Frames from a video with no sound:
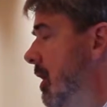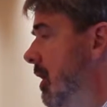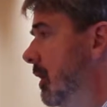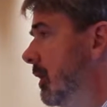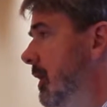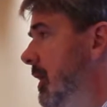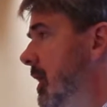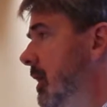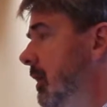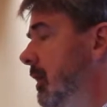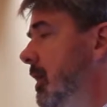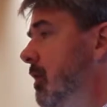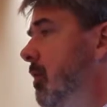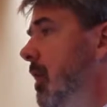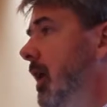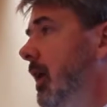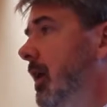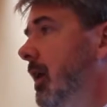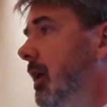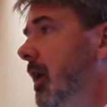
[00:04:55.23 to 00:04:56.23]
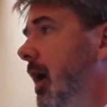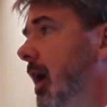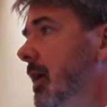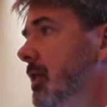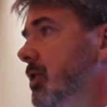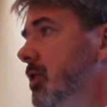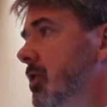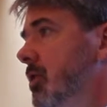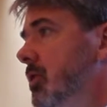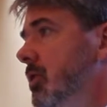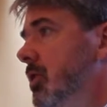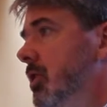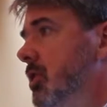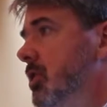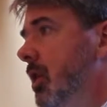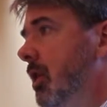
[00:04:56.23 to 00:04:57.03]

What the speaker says: all legally recognized uses,